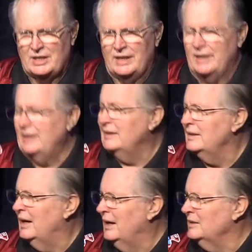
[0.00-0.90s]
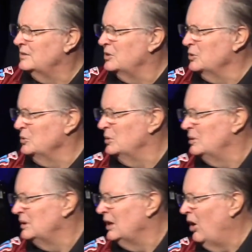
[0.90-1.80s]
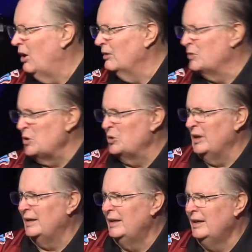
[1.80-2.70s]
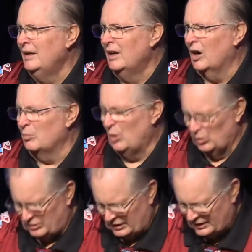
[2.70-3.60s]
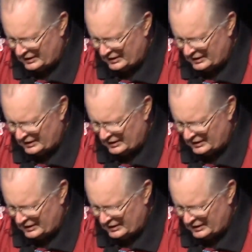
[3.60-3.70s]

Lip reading: say to all of you that are both